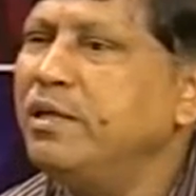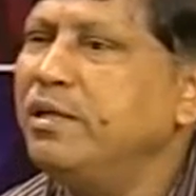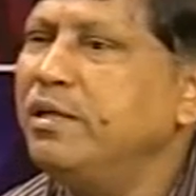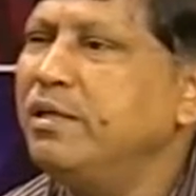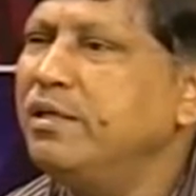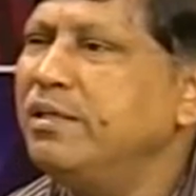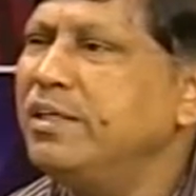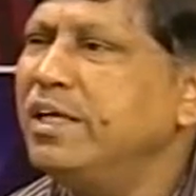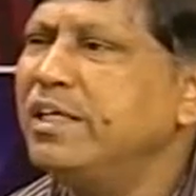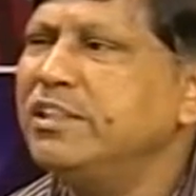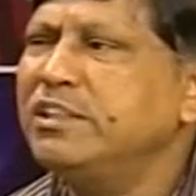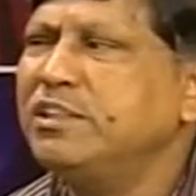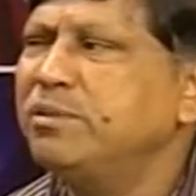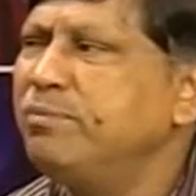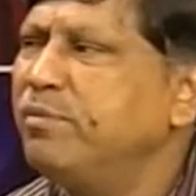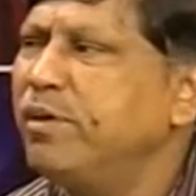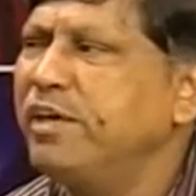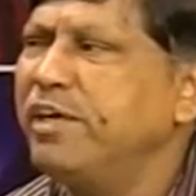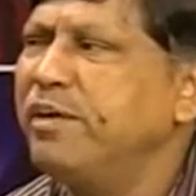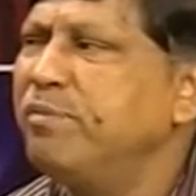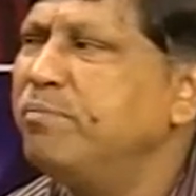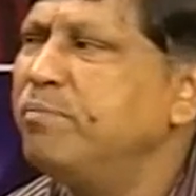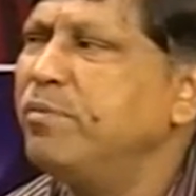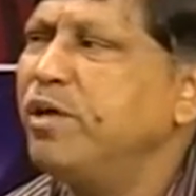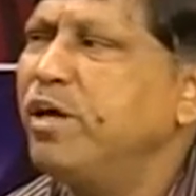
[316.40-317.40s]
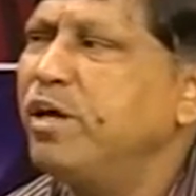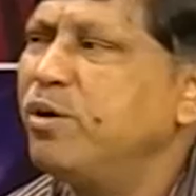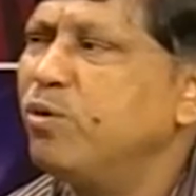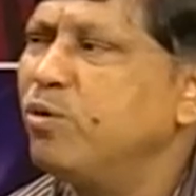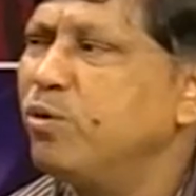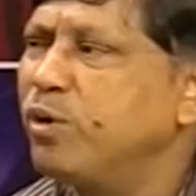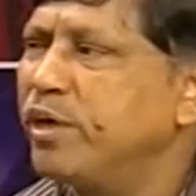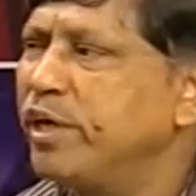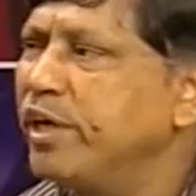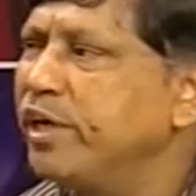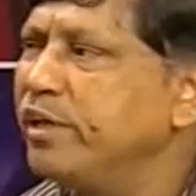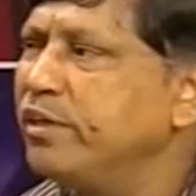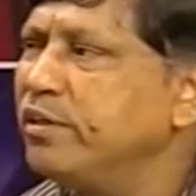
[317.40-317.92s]
that's a very
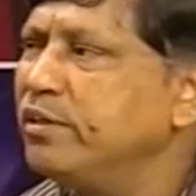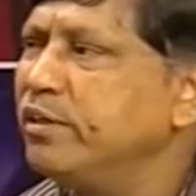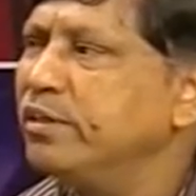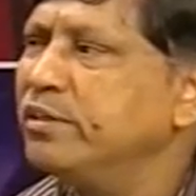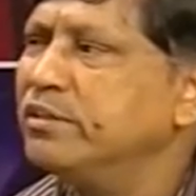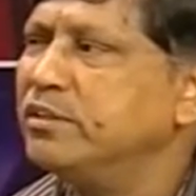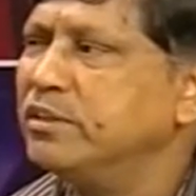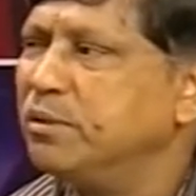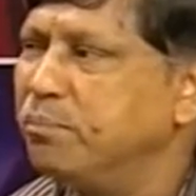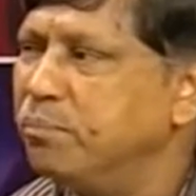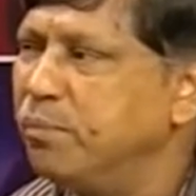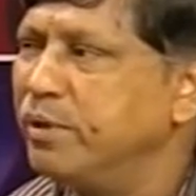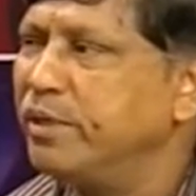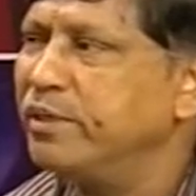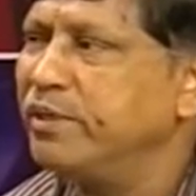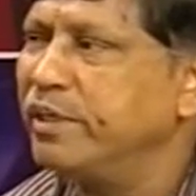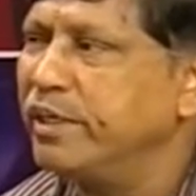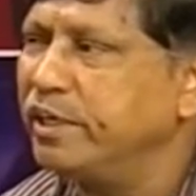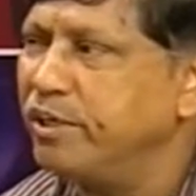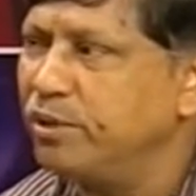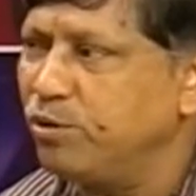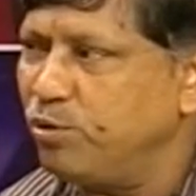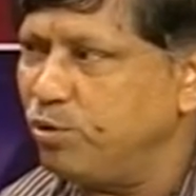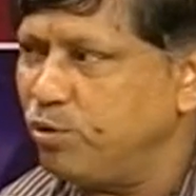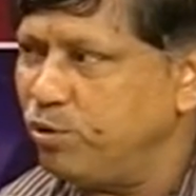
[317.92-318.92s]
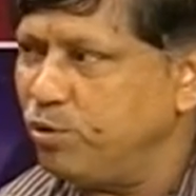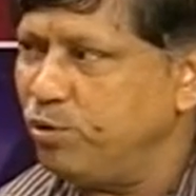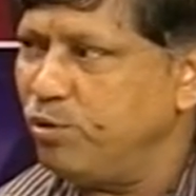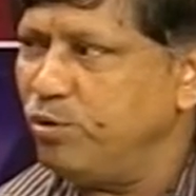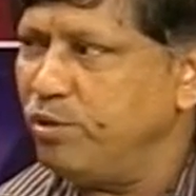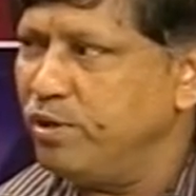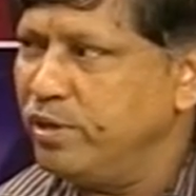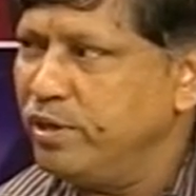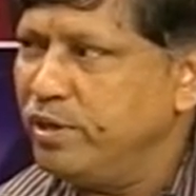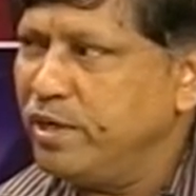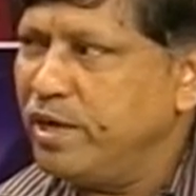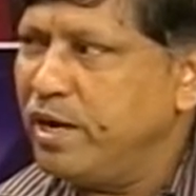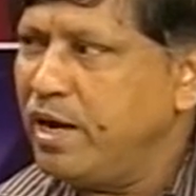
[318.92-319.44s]
routine, simple thing to do.
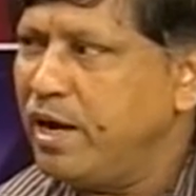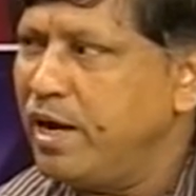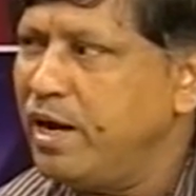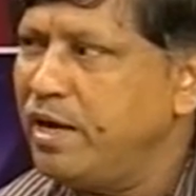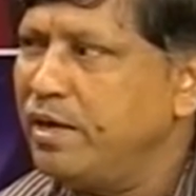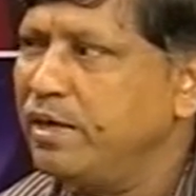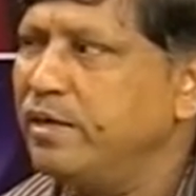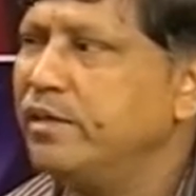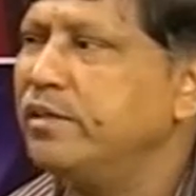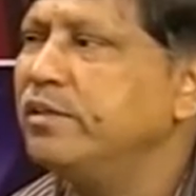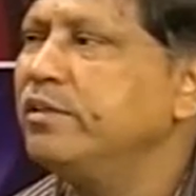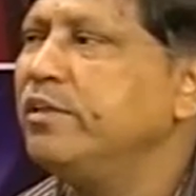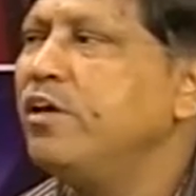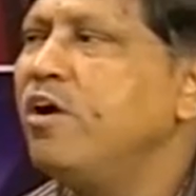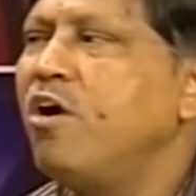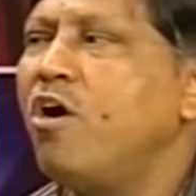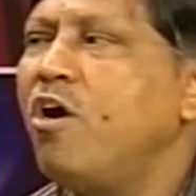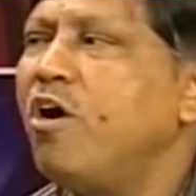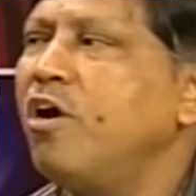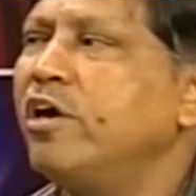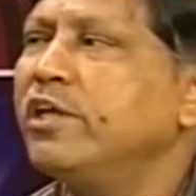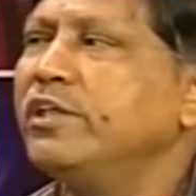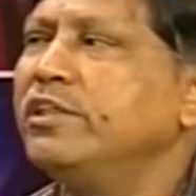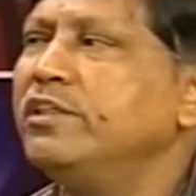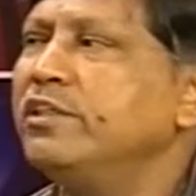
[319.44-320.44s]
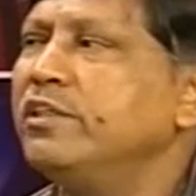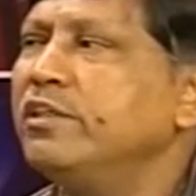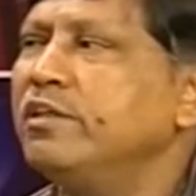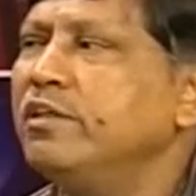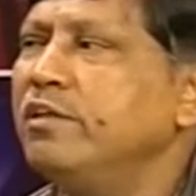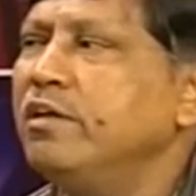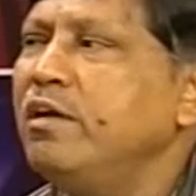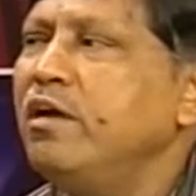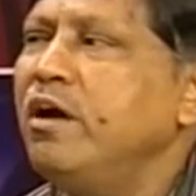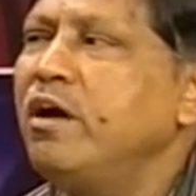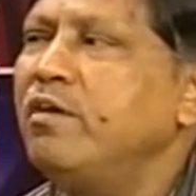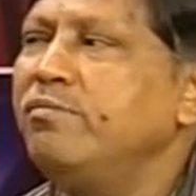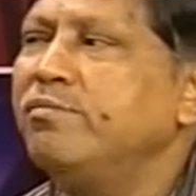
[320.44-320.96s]
And the
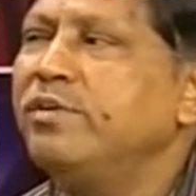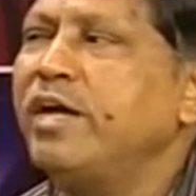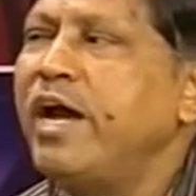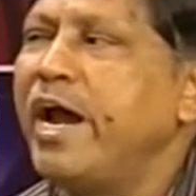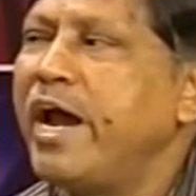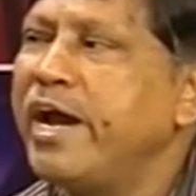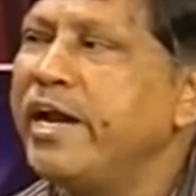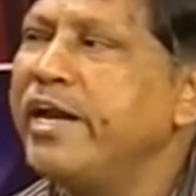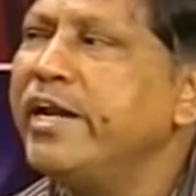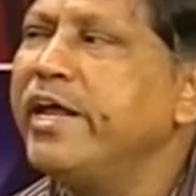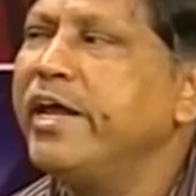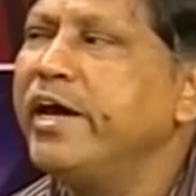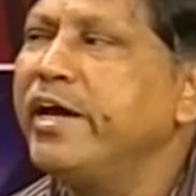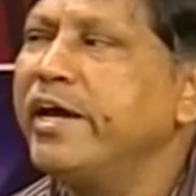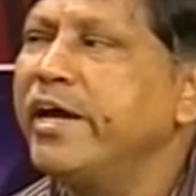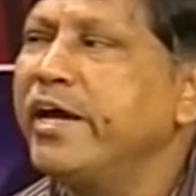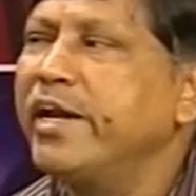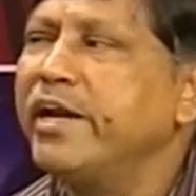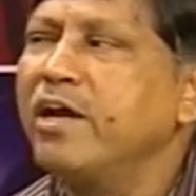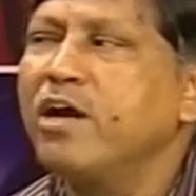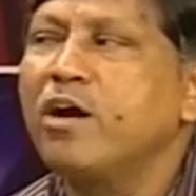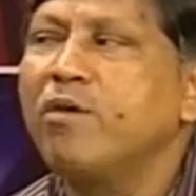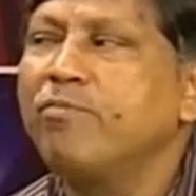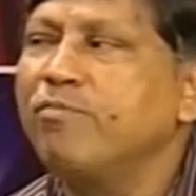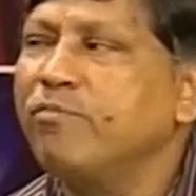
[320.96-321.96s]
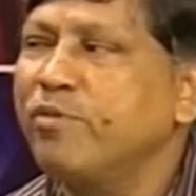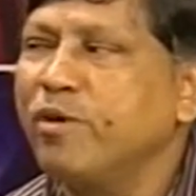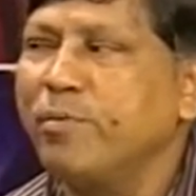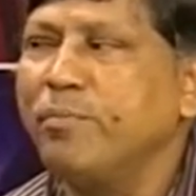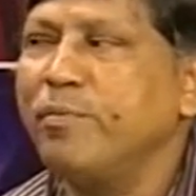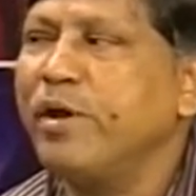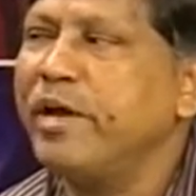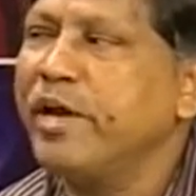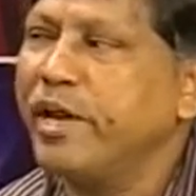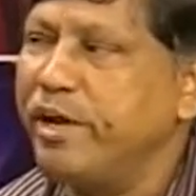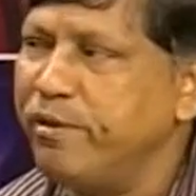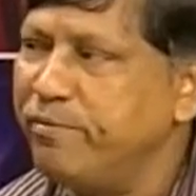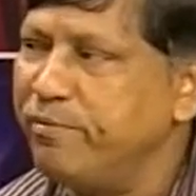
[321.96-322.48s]
origin of the idea can come from
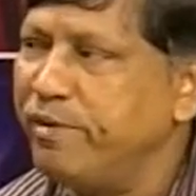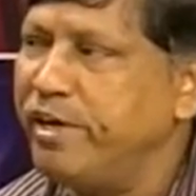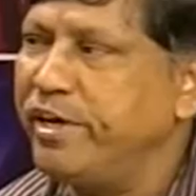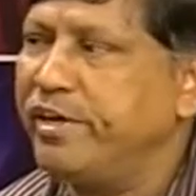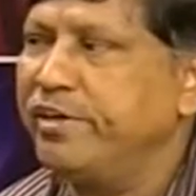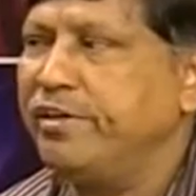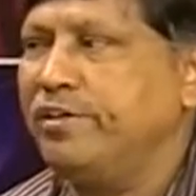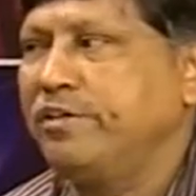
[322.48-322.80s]
anywhere.